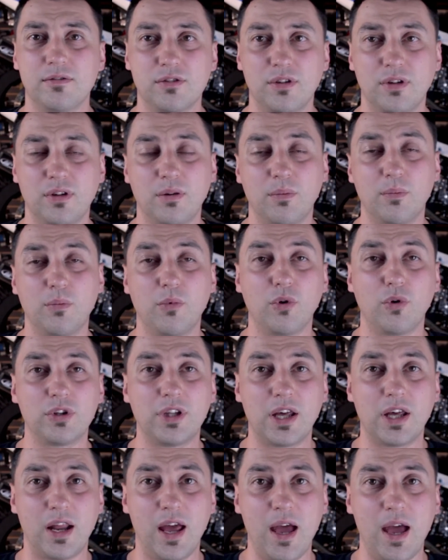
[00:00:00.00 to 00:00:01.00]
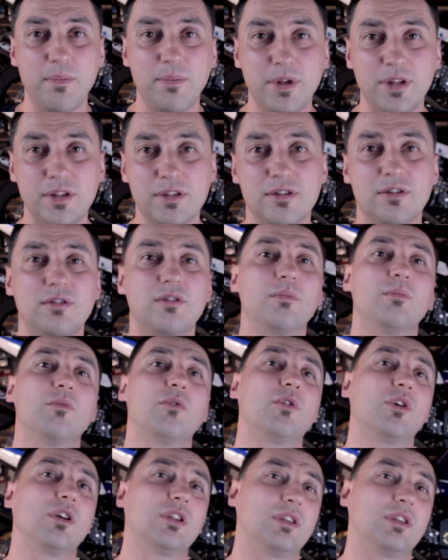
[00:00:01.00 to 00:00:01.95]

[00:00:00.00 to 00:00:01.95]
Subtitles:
So the more that happens, the more